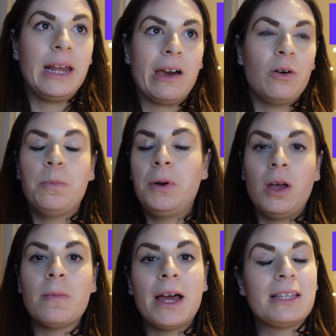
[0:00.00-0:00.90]
Now,
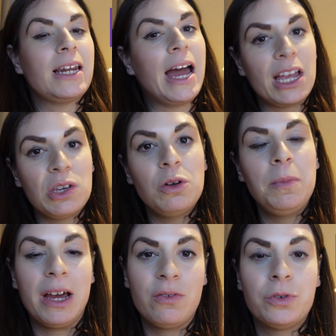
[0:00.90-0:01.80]
Plum has an annual
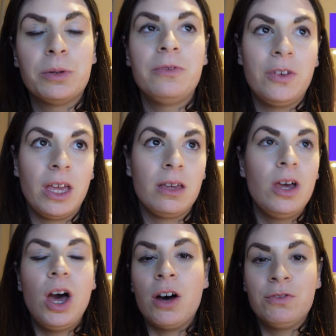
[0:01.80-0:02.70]
platform fee
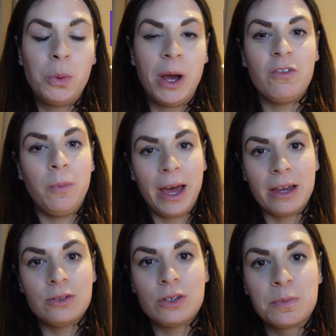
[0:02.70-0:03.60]
of
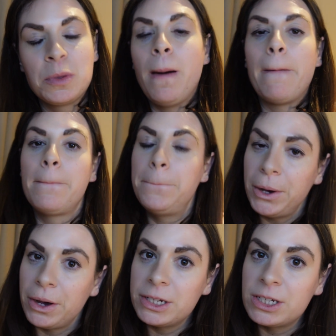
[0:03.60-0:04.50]
£12,
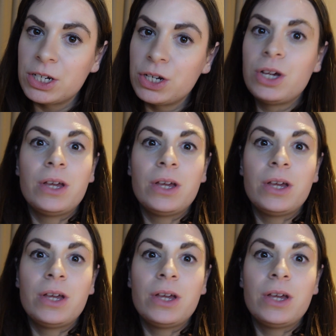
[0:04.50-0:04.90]
but